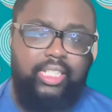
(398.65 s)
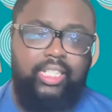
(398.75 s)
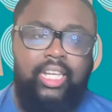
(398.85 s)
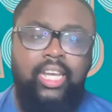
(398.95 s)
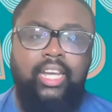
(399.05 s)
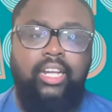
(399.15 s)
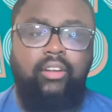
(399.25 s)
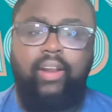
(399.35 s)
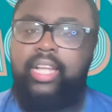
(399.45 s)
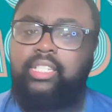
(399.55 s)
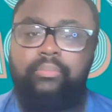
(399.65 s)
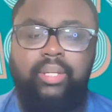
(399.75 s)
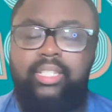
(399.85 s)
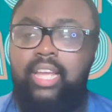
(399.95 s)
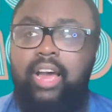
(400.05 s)
And Grant's a
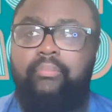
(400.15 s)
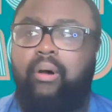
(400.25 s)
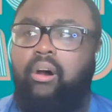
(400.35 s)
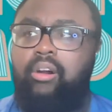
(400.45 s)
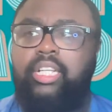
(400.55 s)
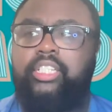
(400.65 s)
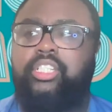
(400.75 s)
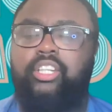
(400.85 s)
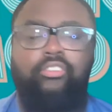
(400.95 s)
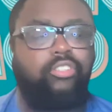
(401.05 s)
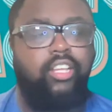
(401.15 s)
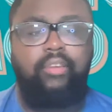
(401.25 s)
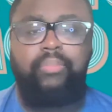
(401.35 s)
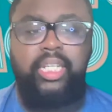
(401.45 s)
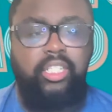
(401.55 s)
big time baller. He shows
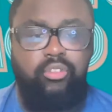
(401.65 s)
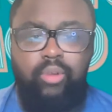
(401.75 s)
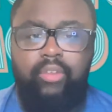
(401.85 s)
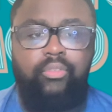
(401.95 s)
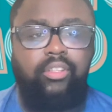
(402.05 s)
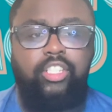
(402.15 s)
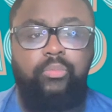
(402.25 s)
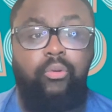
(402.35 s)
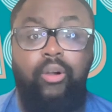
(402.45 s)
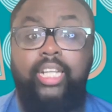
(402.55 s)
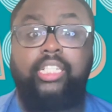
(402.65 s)
up, he's great for the sport.